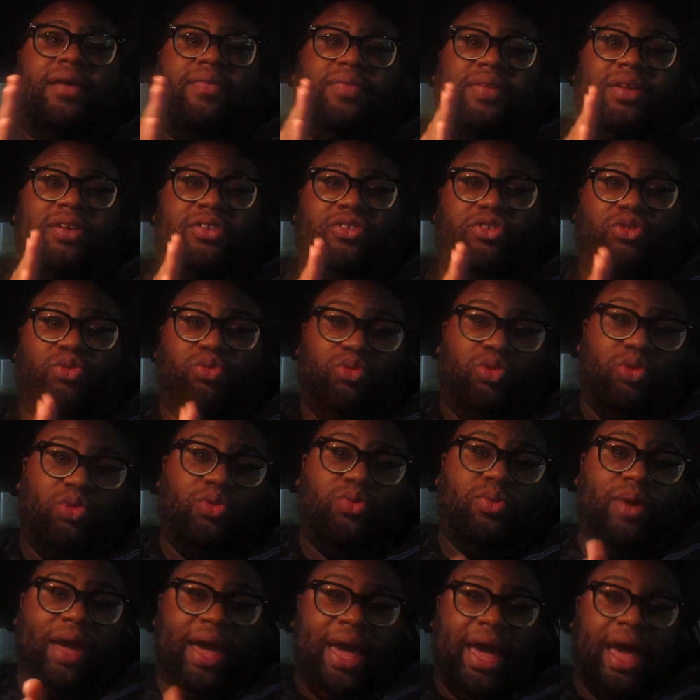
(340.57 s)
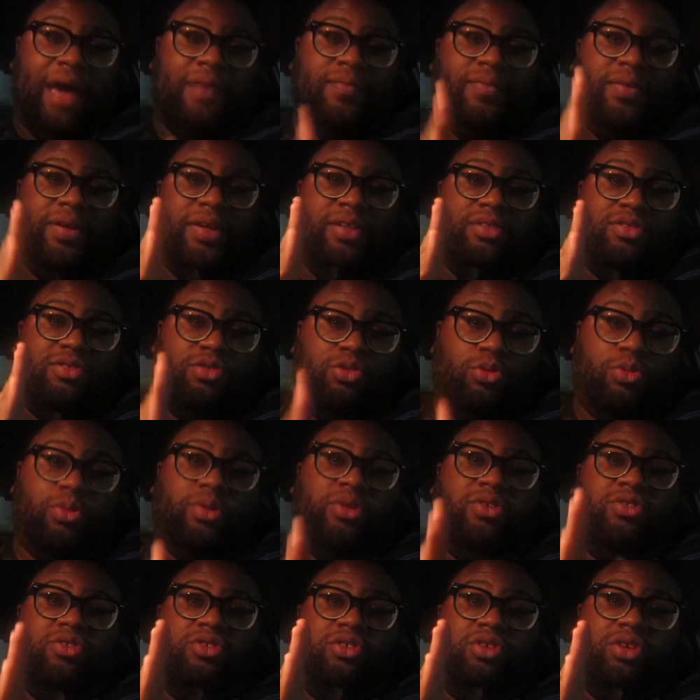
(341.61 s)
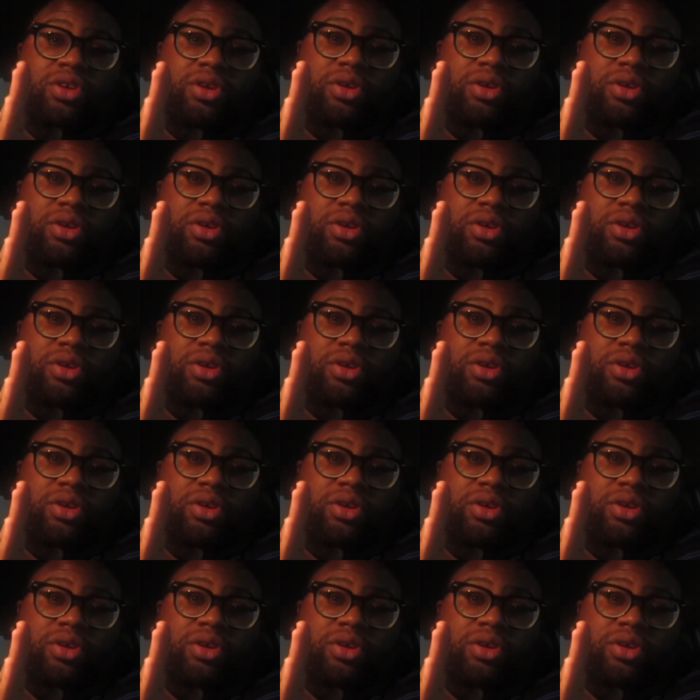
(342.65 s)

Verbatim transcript: that you do have a storage